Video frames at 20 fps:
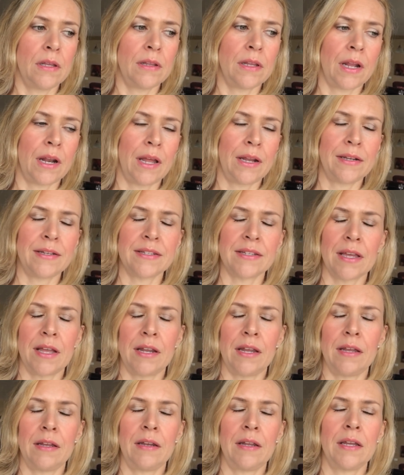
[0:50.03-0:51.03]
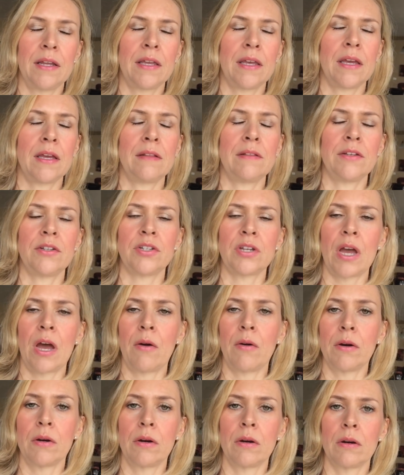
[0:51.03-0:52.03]
then I decided, get in the
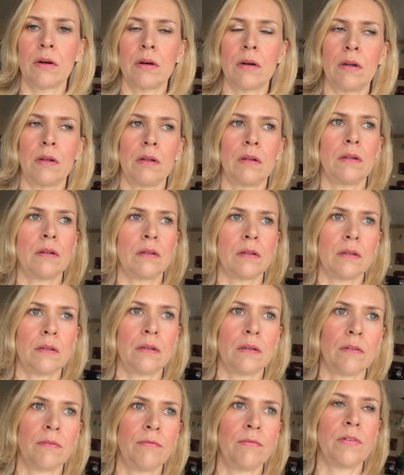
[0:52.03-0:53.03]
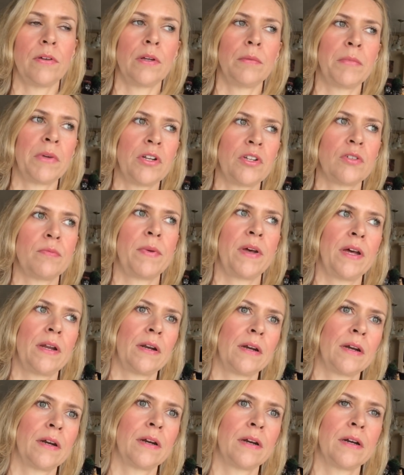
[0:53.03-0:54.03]
shower, girl. You'll feel much
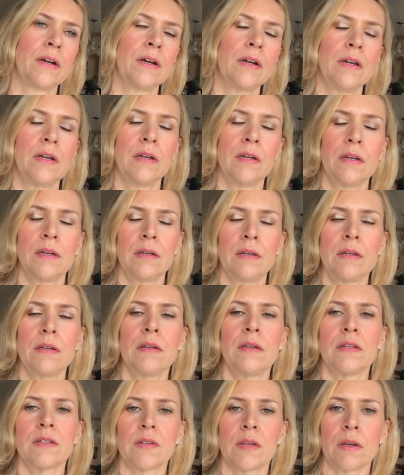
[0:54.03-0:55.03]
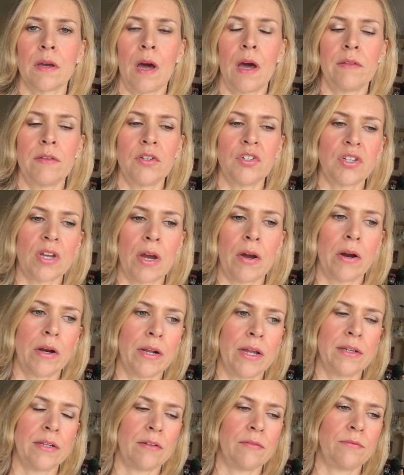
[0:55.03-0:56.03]
better. So I got in the shower
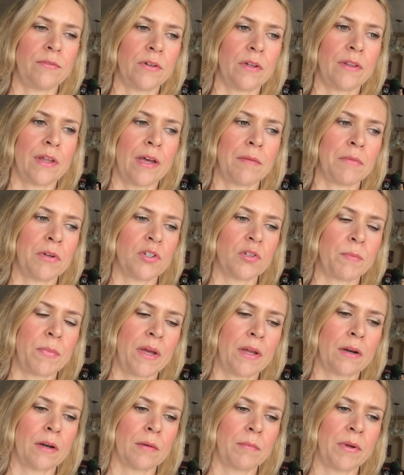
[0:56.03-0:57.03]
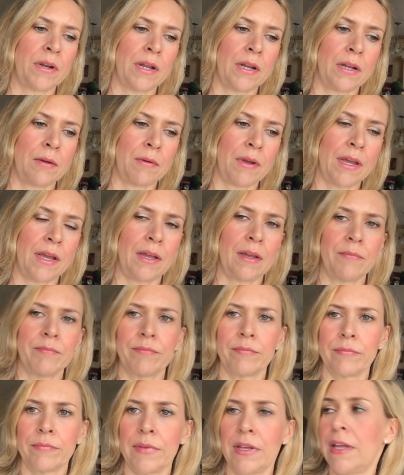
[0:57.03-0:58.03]
and I didn't feel that much better. But anyway,
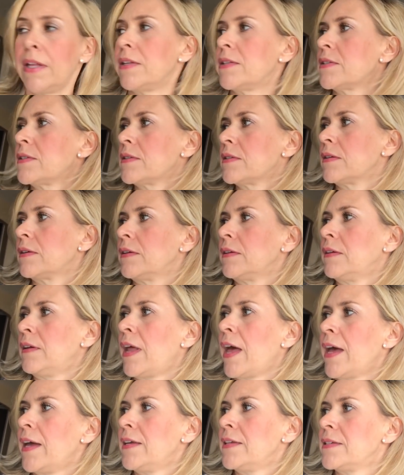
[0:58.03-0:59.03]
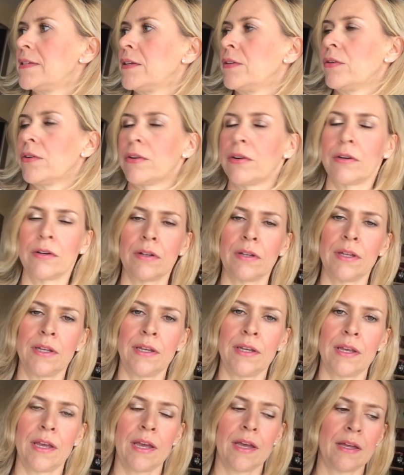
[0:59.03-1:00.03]
it's nice and
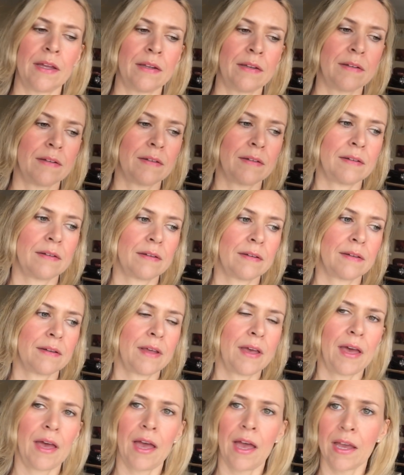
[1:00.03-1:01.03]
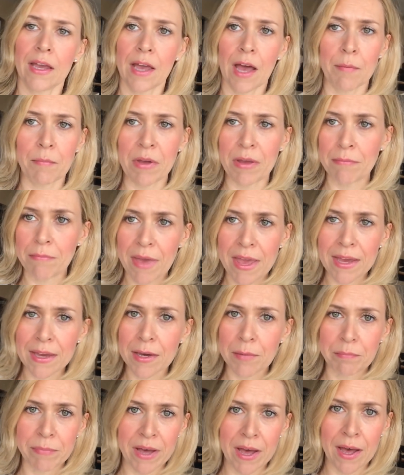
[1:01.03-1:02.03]
early and I got my
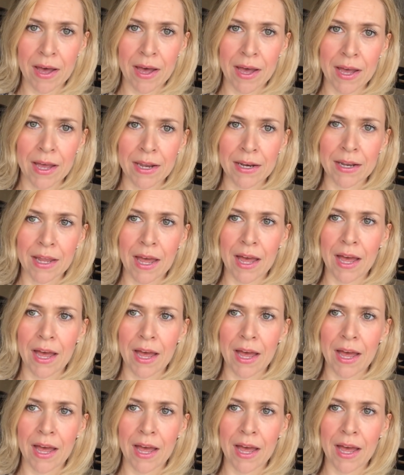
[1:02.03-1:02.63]
makeup on.